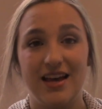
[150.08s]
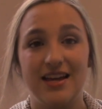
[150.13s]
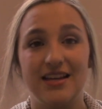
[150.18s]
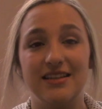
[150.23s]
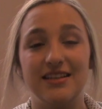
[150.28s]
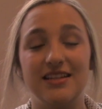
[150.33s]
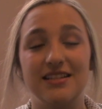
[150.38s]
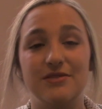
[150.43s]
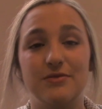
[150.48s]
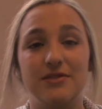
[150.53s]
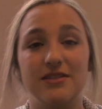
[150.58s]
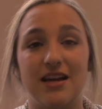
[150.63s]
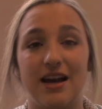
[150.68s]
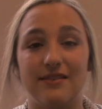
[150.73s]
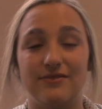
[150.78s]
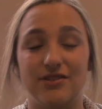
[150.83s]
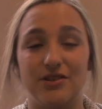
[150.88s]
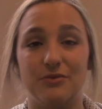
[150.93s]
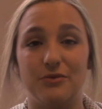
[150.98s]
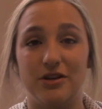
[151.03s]
This was
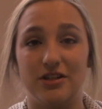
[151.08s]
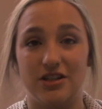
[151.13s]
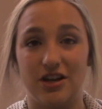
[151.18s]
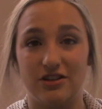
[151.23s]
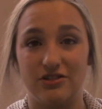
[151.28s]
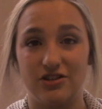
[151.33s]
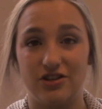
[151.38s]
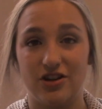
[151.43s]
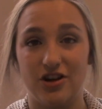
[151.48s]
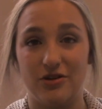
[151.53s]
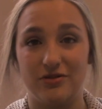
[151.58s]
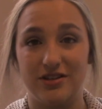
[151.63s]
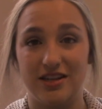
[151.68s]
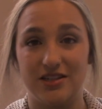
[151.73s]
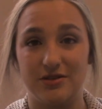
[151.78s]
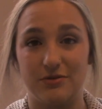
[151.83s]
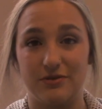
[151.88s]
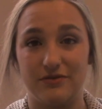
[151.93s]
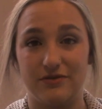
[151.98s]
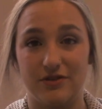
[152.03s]
after what Dr.
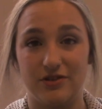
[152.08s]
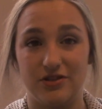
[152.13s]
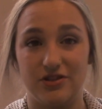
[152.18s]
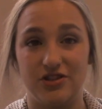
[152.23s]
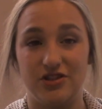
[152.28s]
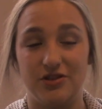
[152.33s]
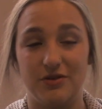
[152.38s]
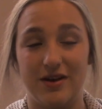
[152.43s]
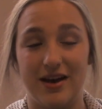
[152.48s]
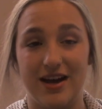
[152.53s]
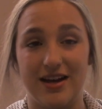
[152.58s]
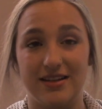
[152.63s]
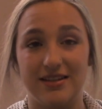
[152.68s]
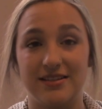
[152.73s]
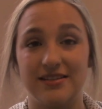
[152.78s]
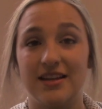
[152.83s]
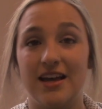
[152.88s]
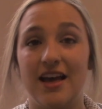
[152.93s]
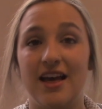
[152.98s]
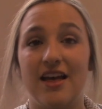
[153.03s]
Hotez refers to
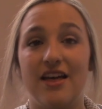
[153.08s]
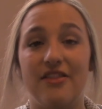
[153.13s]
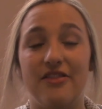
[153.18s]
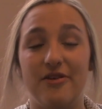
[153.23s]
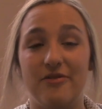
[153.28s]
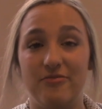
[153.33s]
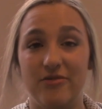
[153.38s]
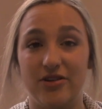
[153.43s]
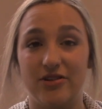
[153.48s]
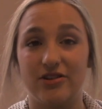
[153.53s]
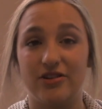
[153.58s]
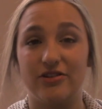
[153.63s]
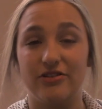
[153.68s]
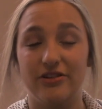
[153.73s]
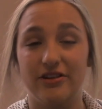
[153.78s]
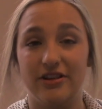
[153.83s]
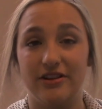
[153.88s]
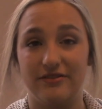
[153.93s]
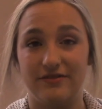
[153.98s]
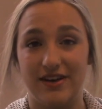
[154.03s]
as the
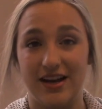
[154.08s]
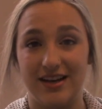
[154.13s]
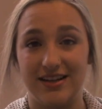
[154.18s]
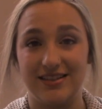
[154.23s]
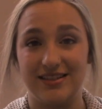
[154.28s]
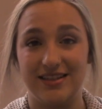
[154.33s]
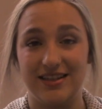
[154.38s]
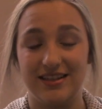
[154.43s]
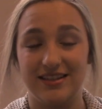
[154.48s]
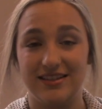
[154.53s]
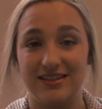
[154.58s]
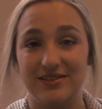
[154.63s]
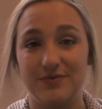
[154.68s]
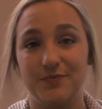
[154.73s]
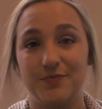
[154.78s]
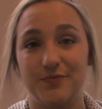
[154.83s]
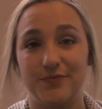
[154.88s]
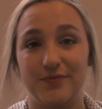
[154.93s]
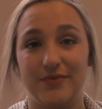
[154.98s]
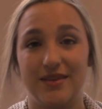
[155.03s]
miracle of vaccines.
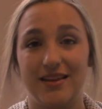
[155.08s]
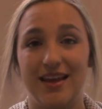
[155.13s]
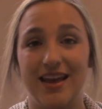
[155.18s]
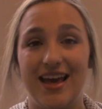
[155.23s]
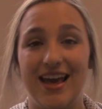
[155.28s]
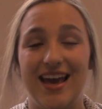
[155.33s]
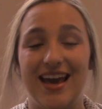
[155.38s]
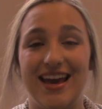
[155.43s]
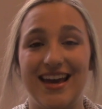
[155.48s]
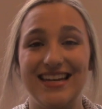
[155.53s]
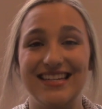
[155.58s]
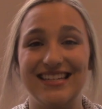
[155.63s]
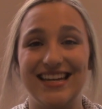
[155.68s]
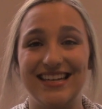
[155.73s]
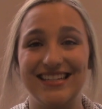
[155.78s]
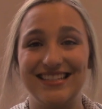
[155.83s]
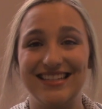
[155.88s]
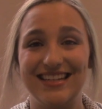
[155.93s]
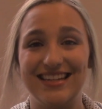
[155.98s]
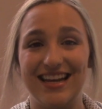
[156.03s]
In
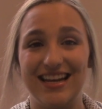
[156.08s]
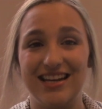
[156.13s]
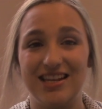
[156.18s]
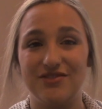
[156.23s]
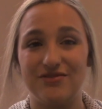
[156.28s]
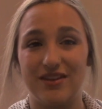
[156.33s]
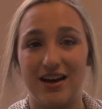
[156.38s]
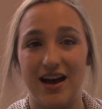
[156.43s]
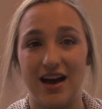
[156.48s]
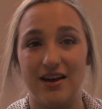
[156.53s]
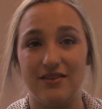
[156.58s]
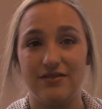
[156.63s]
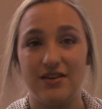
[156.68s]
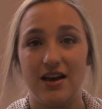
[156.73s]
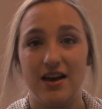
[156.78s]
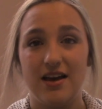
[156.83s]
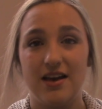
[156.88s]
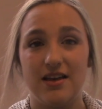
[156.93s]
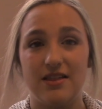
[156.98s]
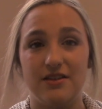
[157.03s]
1985,
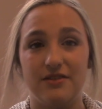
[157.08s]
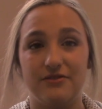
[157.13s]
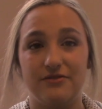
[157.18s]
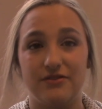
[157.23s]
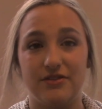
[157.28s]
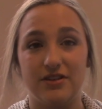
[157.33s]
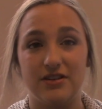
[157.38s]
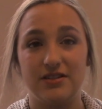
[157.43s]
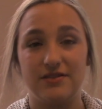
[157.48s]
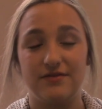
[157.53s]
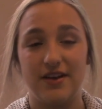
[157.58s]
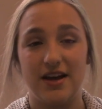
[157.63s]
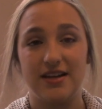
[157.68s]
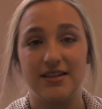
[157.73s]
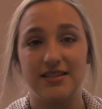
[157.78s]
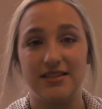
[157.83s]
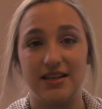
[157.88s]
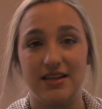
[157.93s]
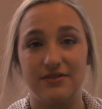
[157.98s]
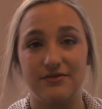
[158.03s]
the first
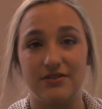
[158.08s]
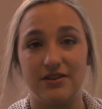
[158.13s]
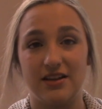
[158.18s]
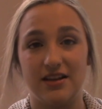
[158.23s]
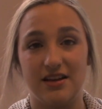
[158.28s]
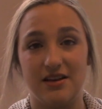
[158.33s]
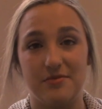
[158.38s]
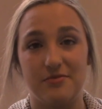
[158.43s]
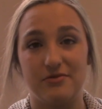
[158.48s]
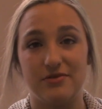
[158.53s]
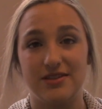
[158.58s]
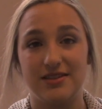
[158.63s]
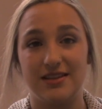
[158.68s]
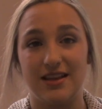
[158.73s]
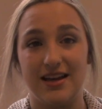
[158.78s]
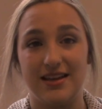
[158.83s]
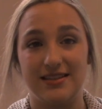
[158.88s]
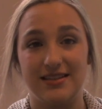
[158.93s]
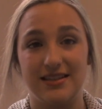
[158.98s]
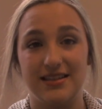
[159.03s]
vaccine for HIB was
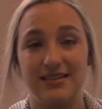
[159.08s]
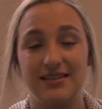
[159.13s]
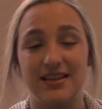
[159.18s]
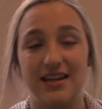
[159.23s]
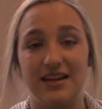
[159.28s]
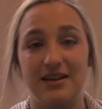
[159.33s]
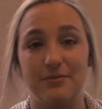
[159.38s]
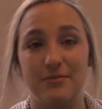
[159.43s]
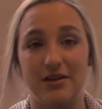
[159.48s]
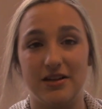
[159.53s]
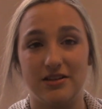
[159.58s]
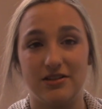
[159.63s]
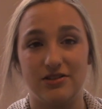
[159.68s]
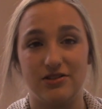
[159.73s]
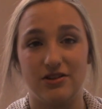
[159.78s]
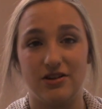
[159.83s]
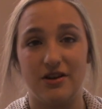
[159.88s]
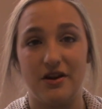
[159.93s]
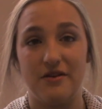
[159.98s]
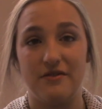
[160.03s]
licensed and
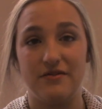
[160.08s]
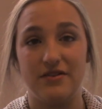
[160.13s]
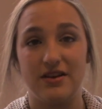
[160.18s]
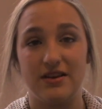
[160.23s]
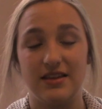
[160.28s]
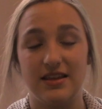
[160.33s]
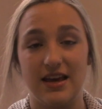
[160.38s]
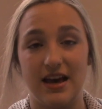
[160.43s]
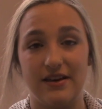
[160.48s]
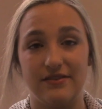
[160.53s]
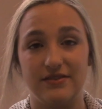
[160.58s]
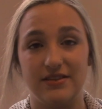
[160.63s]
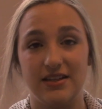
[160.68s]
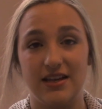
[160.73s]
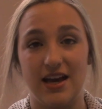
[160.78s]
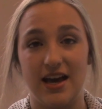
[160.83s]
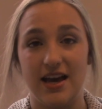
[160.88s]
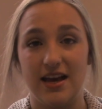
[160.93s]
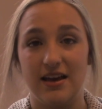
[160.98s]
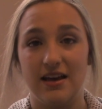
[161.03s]
administered via the
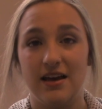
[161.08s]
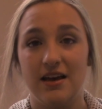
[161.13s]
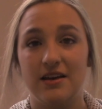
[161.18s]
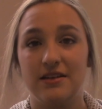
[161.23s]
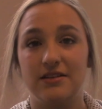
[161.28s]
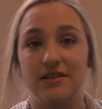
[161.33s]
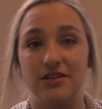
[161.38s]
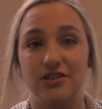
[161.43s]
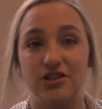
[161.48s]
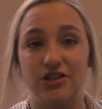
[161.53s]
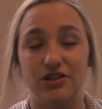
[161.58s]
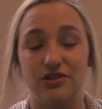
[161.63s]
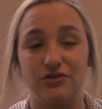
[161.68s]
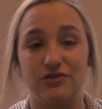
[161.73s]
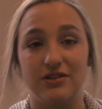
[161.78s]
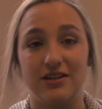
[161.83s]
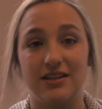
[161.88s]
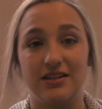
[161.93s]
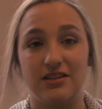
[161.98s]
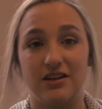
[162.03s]
FDA to
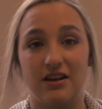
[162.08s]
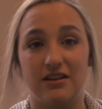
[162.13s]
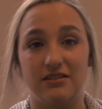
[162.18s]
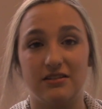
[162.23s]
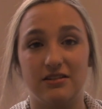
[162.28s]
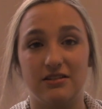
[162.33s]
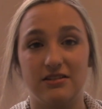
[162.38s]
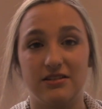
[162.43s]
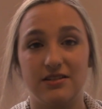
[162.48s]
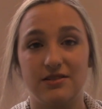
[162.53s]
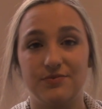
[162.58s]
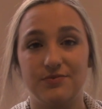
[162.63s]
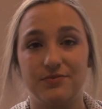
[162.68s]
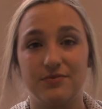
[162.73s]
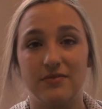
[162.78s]
children and toddlers.